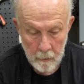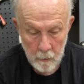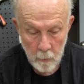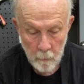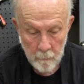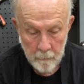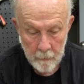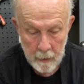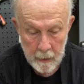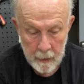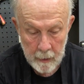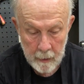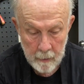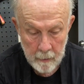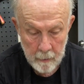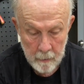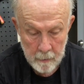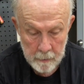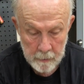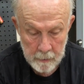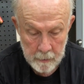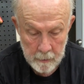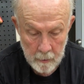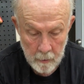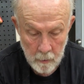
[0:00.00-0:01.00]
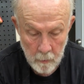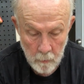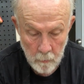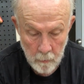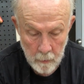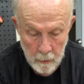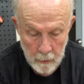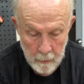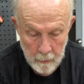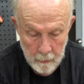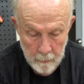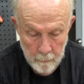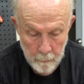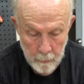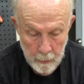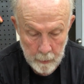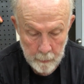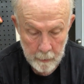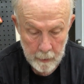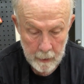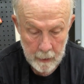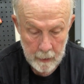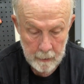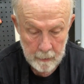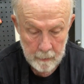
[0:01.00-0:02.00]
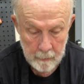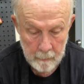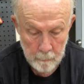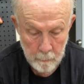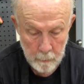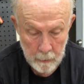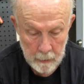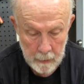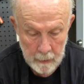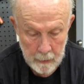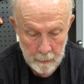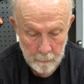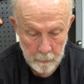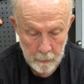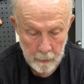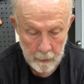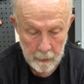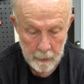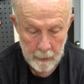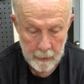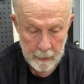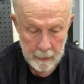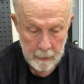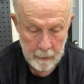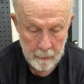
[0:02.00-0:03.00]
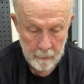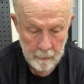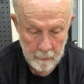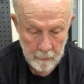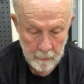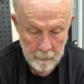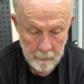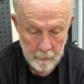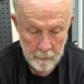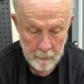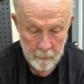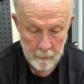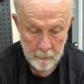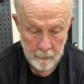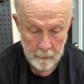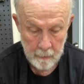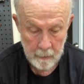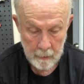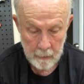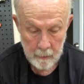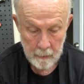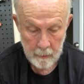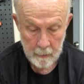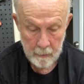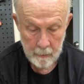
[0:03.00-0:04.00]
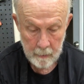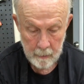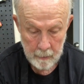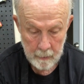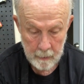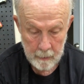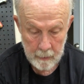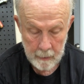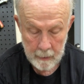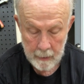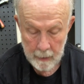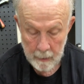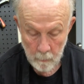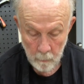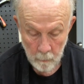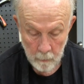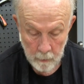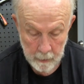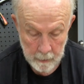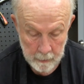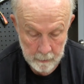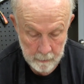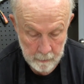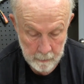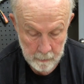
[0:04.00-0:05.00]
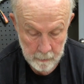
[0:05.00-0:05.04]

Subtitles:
over here, so maybe I can manipulate it a little in that way.